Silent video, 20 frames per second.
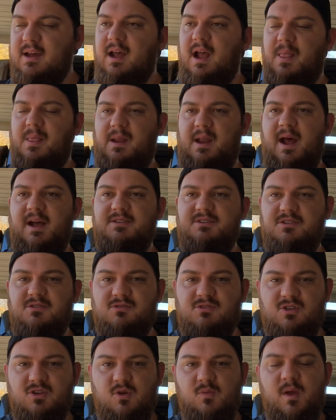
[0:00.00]
And then as
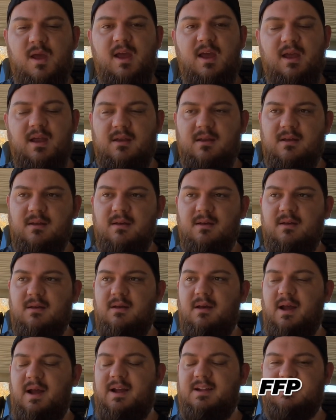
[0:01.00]
you zoom in,
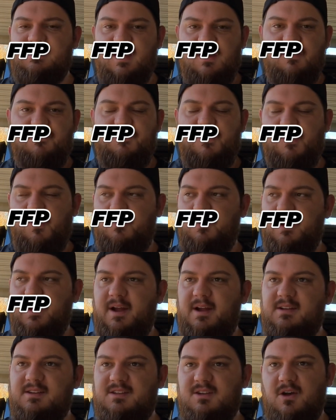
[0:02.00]
it's second focal
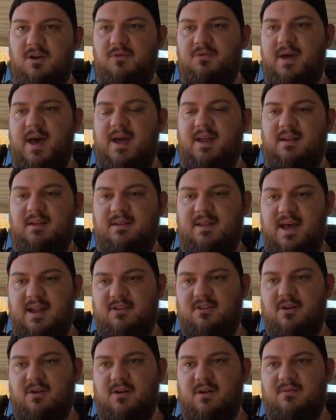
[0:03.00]
plane, so that
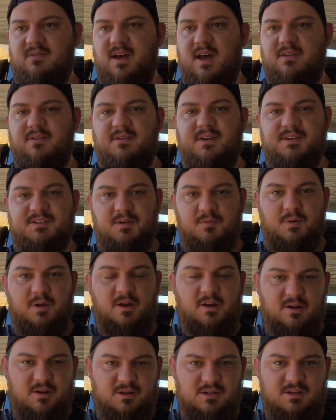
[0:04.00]
donut of death
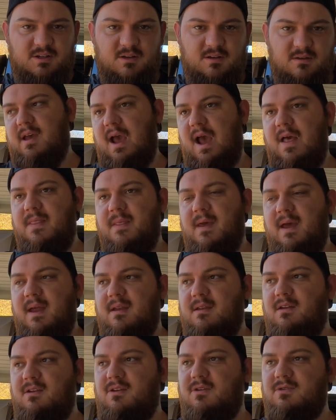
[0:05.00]
disappears, and
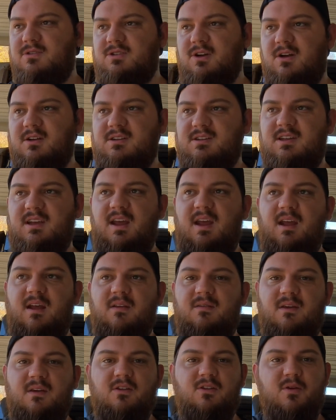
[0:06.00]
then you start
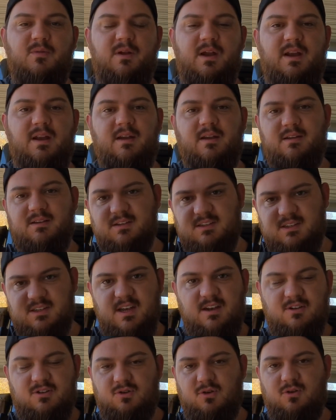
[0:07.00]
seeing the illuminated
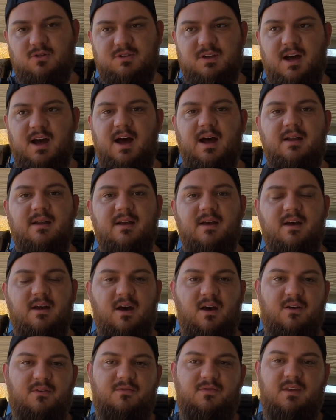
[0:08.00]
central dot
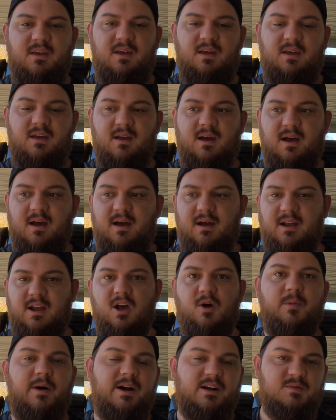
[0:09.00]
of the
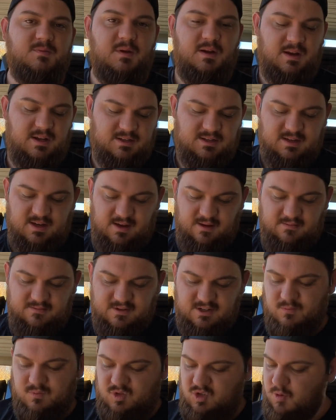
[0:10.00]
Killbox BDC.
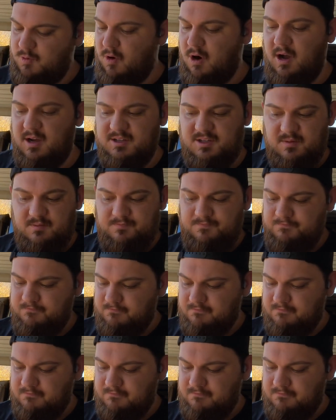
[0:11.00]
Super awesome.